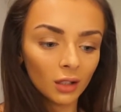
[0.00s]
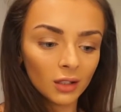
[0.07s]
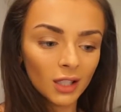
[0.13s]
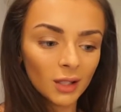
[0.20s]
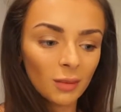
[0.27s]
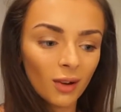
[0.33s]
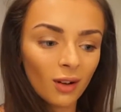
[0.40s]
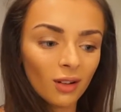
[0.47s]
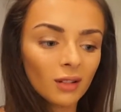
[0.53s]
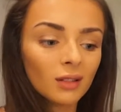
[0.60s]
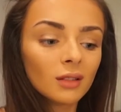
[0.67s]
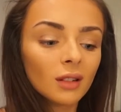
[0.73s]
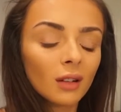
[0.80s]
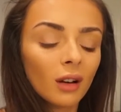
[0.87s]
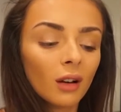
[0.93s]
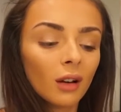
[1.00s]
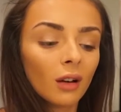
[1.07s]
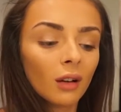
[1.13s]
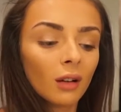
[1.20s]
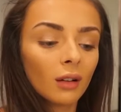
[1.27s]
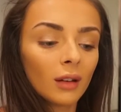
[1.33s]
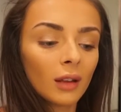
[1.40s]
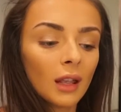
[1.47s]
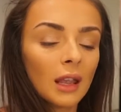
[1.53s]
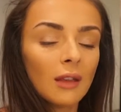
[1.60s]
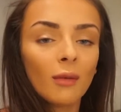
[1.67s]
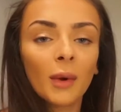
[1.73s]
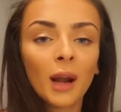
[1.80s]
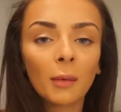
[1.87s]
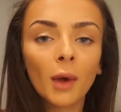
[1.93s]
Just because
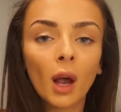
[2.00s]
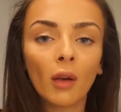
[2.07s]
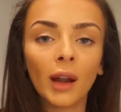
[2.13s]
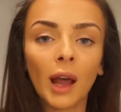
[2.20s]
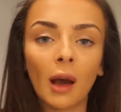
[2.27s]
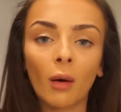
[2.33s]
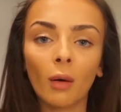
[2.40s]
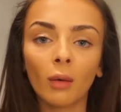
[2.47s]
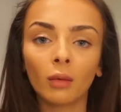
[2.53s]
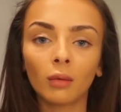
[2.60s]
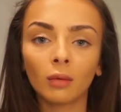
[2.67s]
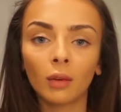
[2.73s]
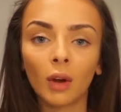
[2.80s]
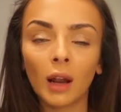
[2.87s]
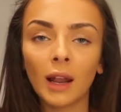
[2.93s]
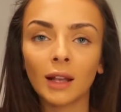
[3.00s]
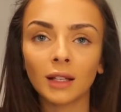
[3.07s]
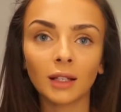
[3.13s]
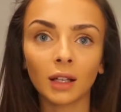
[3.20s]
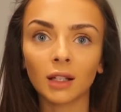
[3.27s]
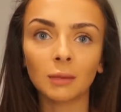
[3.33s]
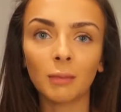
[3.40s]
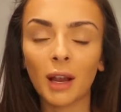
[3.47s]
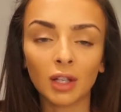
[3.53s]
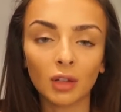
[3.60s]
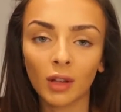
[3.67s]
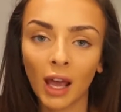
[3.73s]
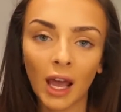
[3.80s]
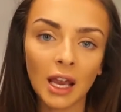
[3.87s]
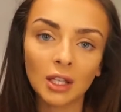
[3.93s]
even when I'm going out, unless it's like a
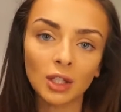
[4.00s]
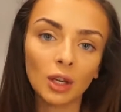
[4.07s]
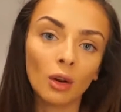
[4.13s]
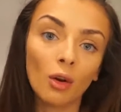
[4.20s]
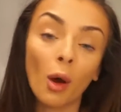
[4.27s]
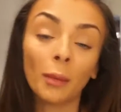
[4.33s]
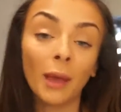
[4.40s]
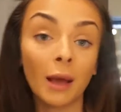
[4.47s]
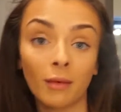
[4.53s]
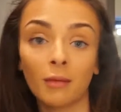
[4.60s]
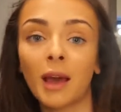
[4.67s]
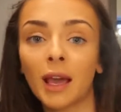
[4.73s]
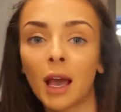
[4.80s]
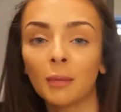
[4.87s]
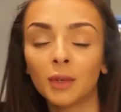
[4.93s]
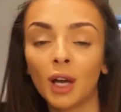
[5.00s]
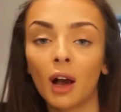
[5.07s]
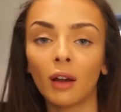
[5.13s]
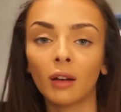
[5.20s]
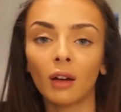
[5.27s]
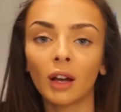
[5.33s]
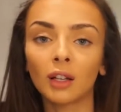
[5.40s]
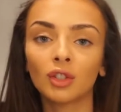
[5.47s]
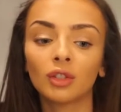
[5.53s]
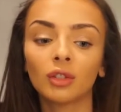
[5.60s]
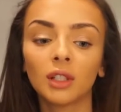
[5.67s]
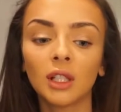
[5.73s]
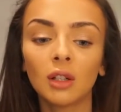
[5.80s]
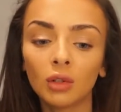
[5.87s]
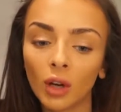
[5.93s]
special occasion or I'm getting my makeup done, I
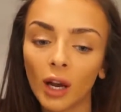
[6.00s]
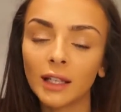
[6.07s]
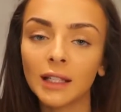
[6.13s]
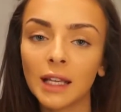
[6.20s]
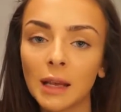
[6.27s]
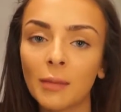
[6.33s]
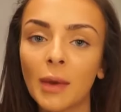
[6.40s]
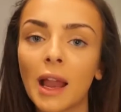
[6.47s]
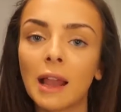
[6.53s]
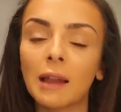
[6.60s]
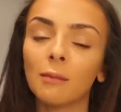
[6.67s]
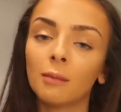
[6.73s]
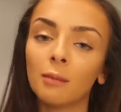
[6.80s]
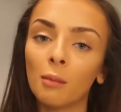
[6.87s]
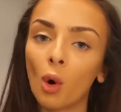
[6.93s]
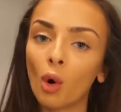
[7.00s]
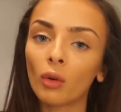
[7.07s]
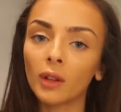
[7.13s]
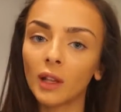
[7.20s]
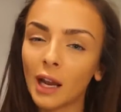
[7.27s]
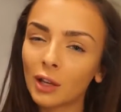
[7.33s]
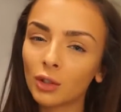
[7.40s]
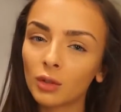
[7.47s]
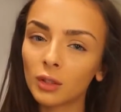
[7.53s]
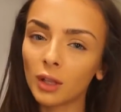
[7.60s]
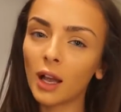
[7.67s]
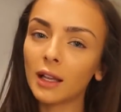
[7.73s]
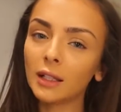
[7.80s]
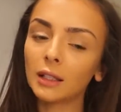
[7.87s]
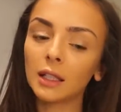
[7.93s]
still try to keep it more on the natural
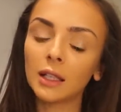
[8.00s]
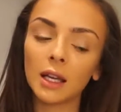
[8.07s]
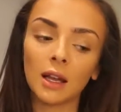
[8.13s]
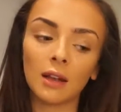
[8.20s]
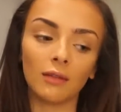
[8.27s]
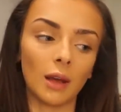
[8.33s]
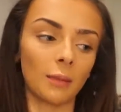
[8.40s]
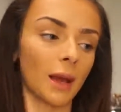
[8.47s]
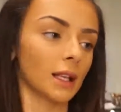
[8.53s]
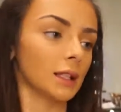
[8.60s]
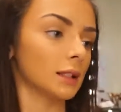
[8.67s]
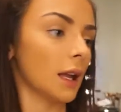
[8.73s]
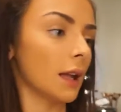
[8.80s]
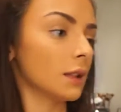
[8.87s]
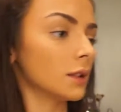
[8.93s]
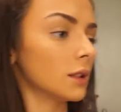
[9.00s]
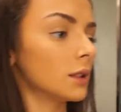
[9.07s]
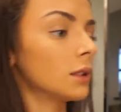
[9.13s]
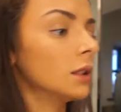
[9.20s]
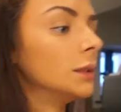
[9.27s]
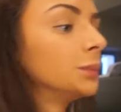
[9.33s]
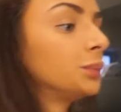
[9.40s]
side, if that makes sense.